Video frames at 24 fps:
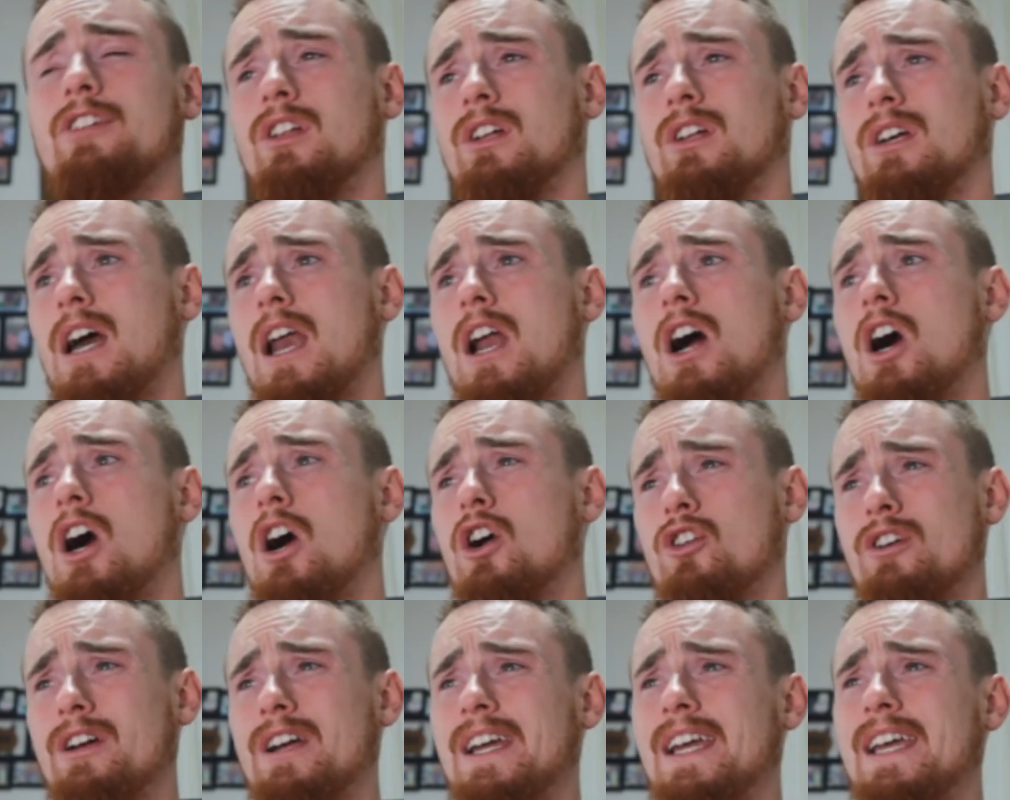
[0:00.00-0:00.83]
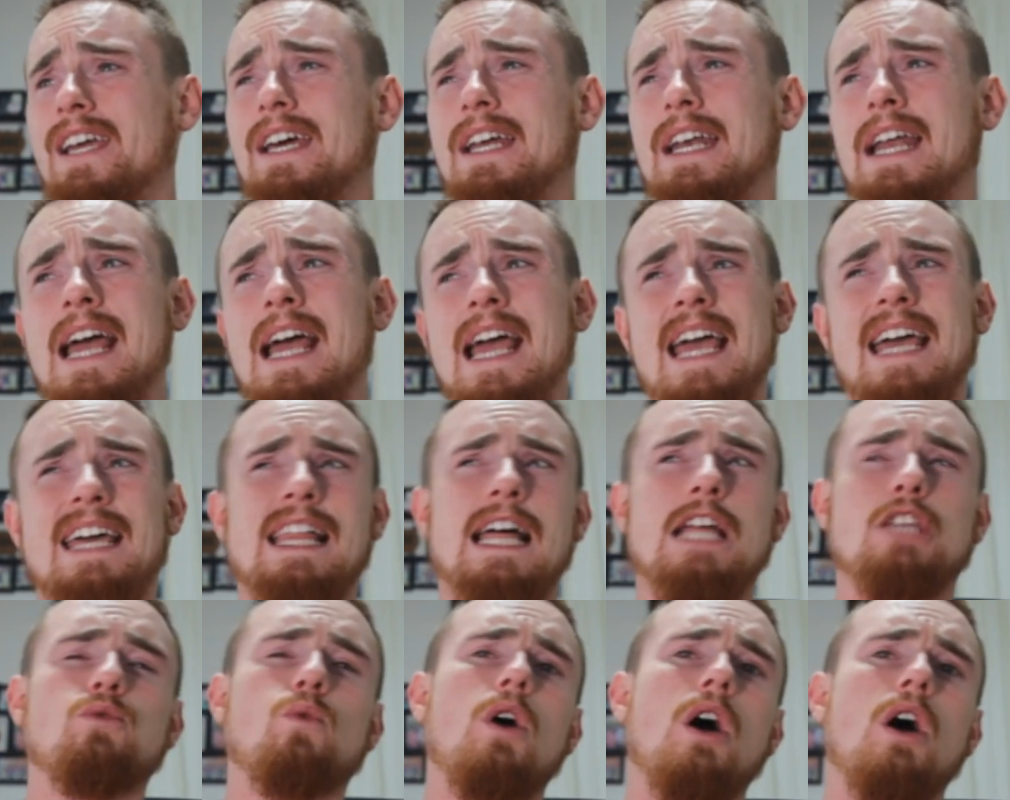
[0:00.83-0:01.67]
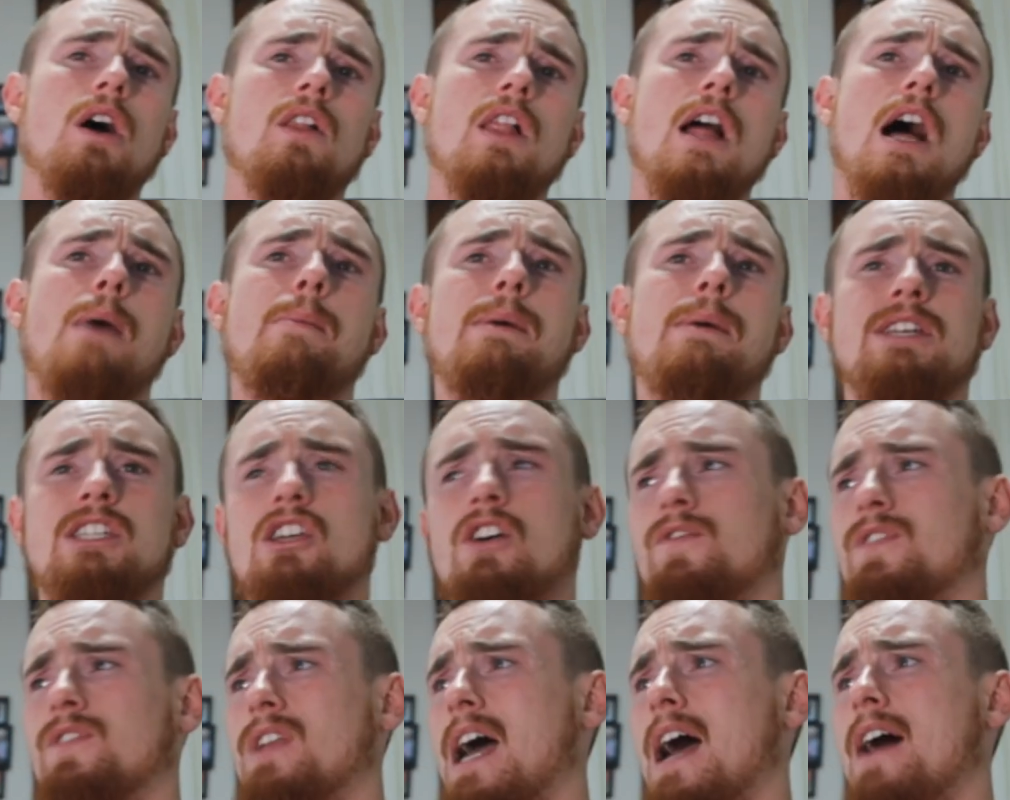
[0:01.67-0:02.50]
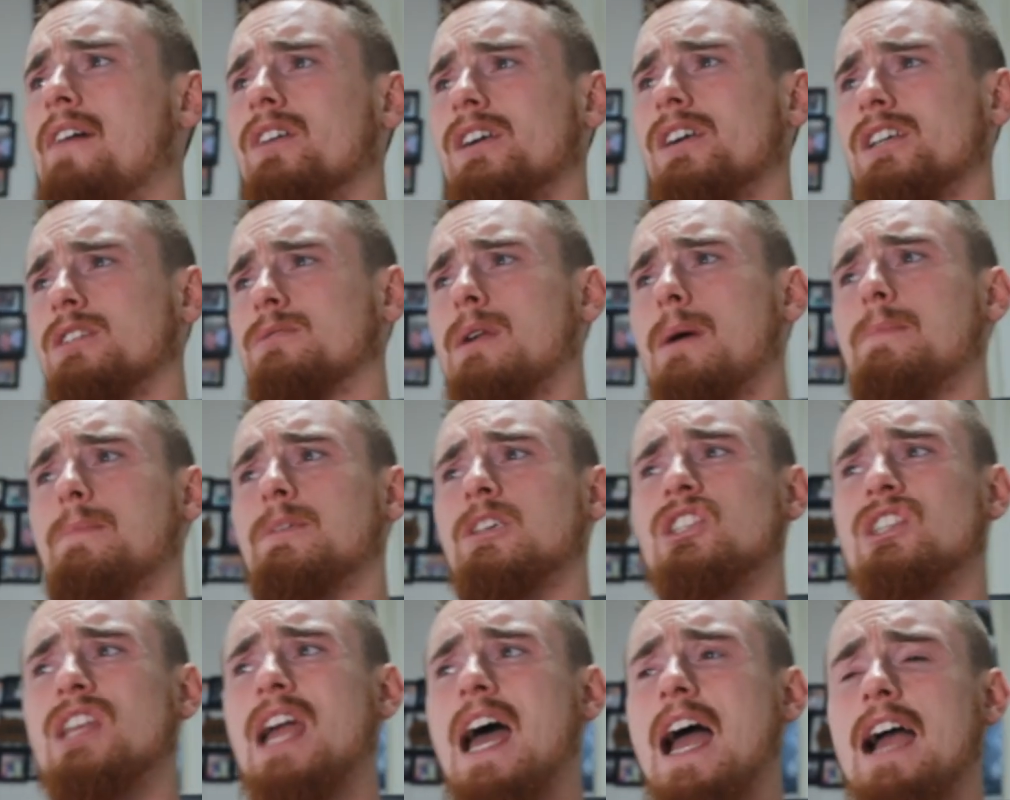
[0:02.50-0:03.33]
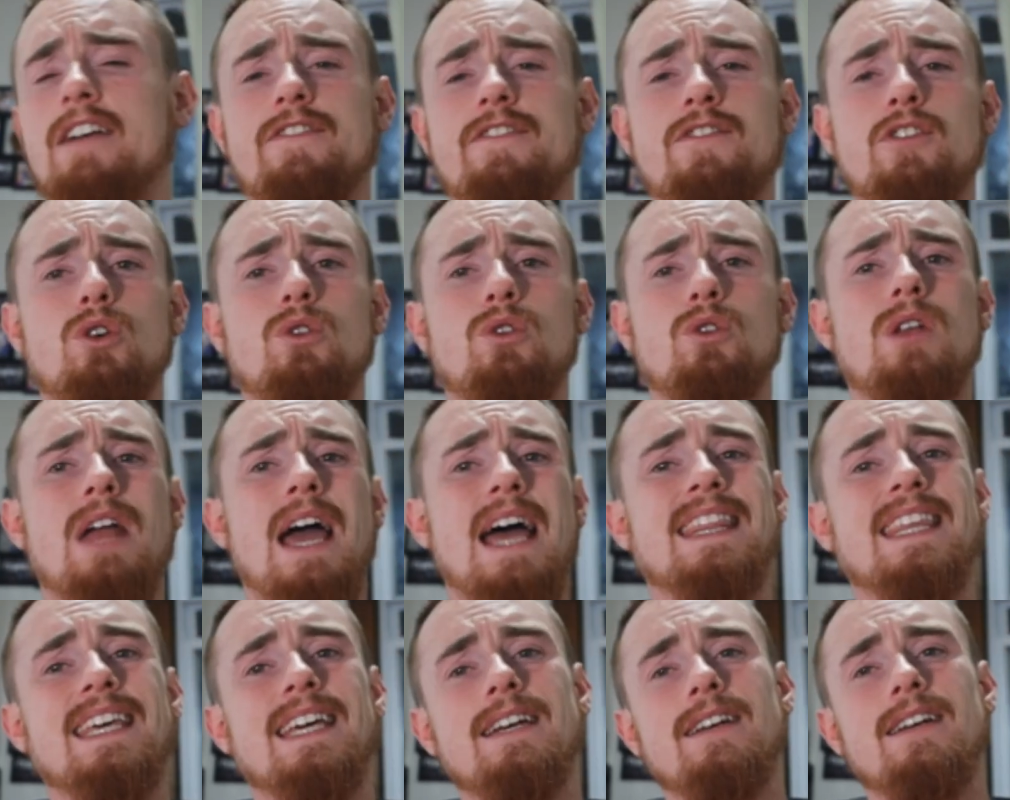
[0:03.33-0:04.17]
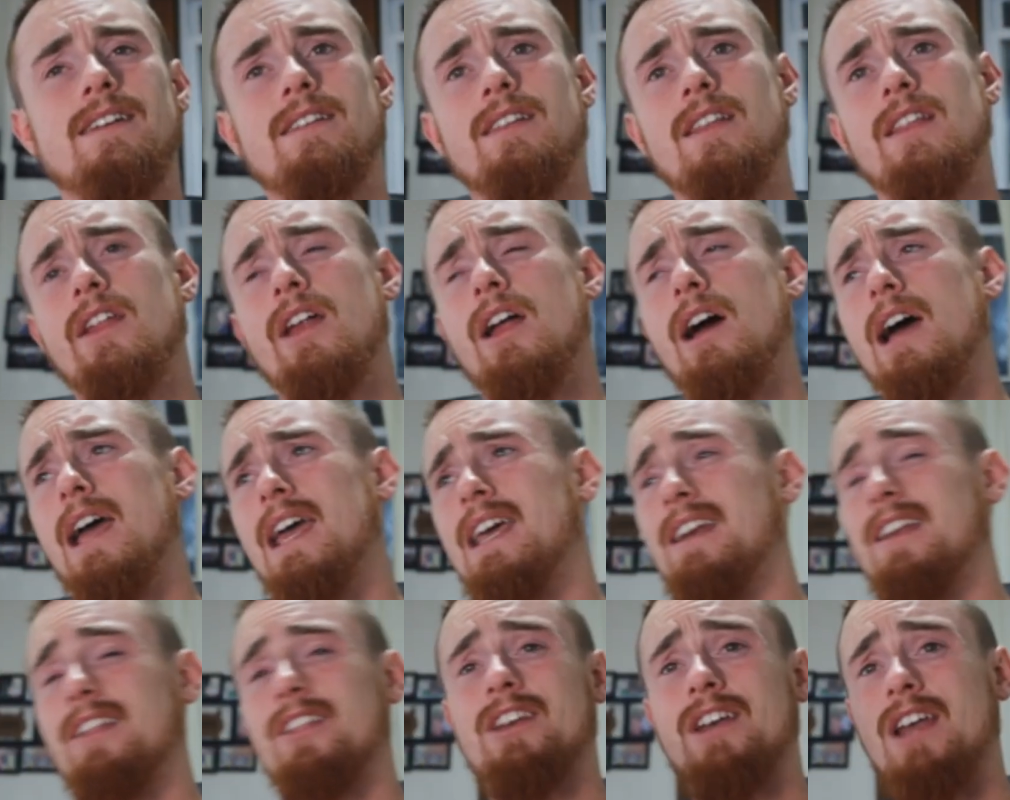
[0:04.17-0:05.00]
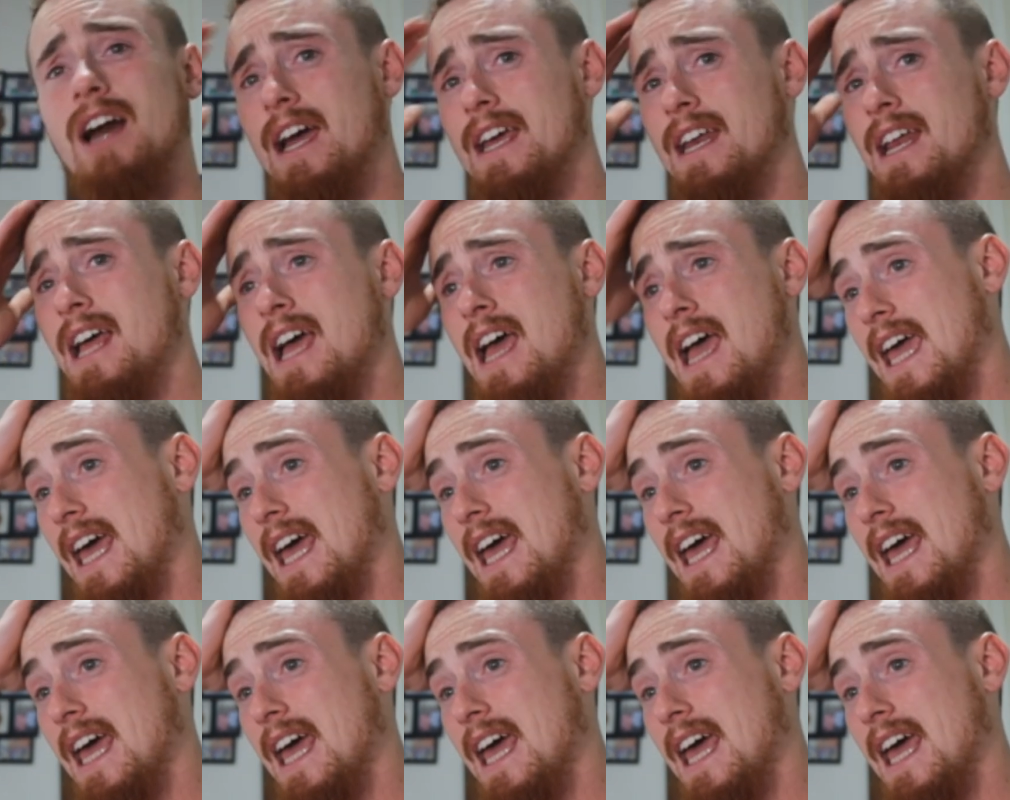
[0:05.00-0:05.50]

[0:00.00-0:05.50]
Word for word: feeling kind of hungry again, and that's where I'll allow myself to have like some type of snack food at the end of the, end of the night.